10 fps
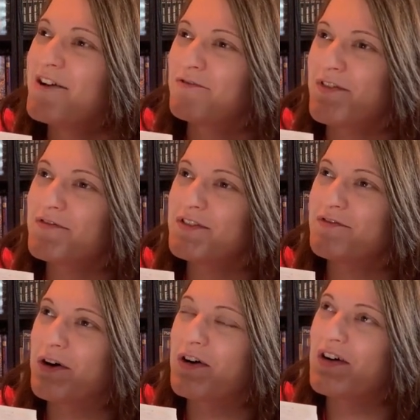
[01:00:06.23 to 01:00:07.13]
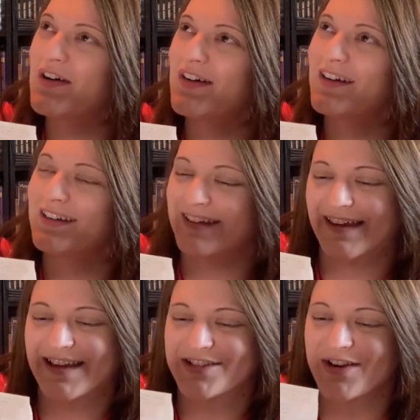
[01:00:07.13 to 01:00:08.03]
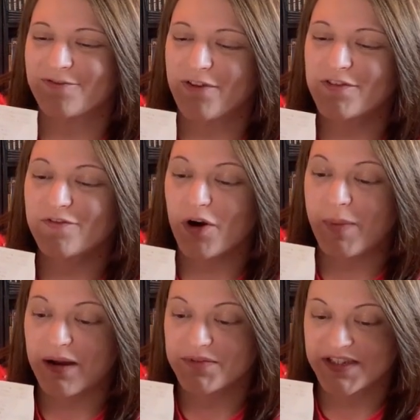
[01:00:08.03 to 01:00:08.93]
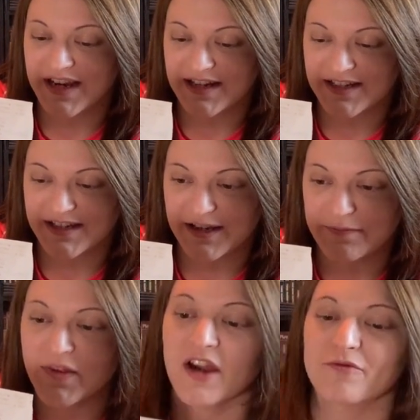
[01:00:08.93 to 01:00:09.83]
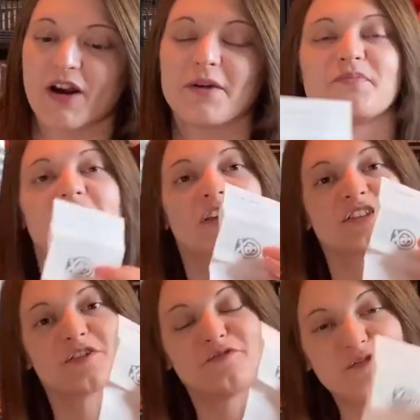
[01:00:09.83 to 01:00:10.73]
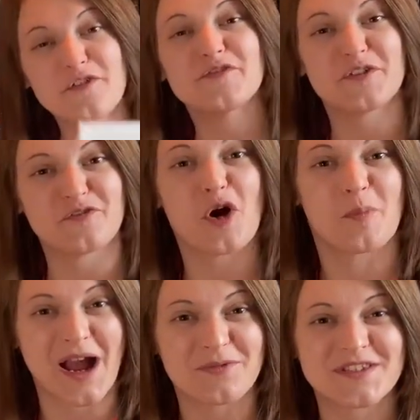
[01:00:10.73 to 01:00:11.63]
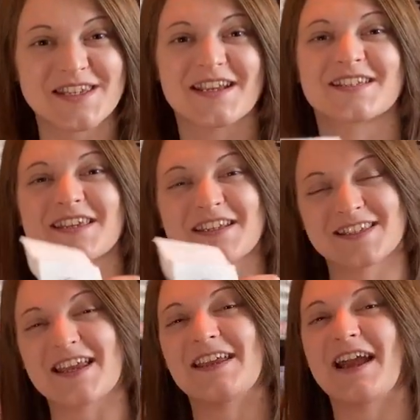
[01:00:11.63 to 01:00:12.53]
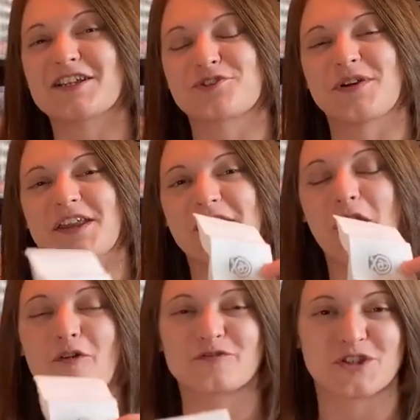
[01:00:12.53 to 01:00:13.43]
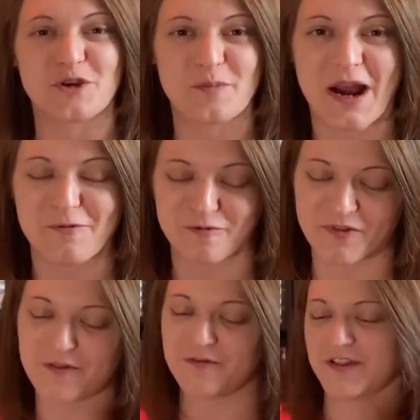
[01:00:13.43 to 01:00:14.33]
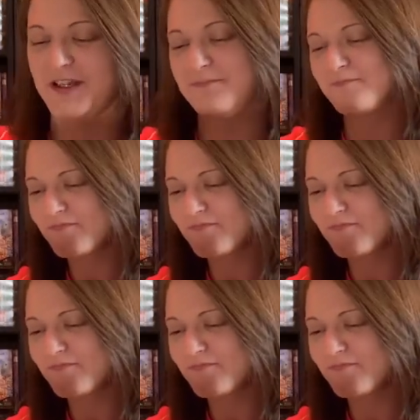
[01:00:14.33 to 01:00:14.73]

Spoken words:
54. Yeah, that's right, £54.60, right? So £54.60 CeX credit off £2.50.